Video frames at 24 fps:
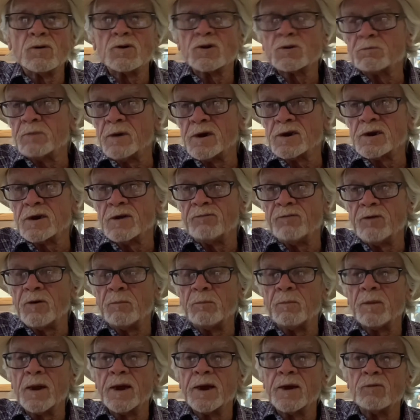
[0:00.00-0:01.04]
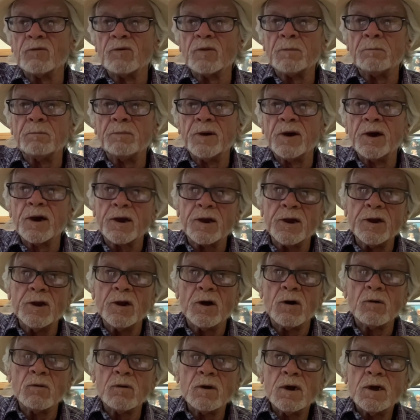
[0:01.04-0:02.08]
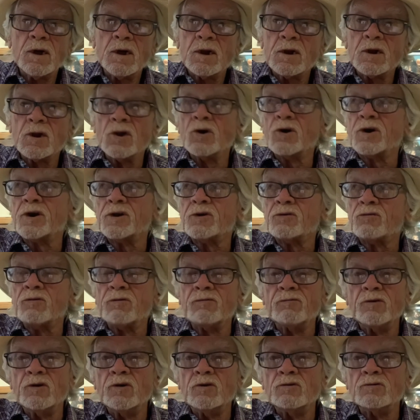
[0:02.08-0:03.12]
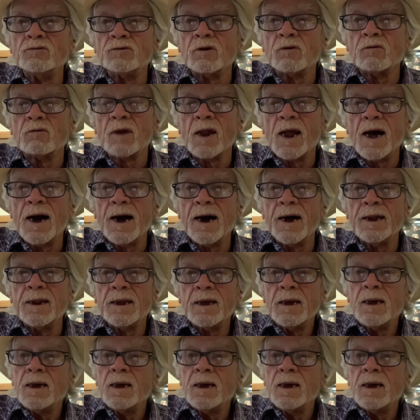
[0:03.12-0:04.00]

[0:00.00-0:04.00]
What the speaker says: especially if you're playing with a pick. Look at the reviews online.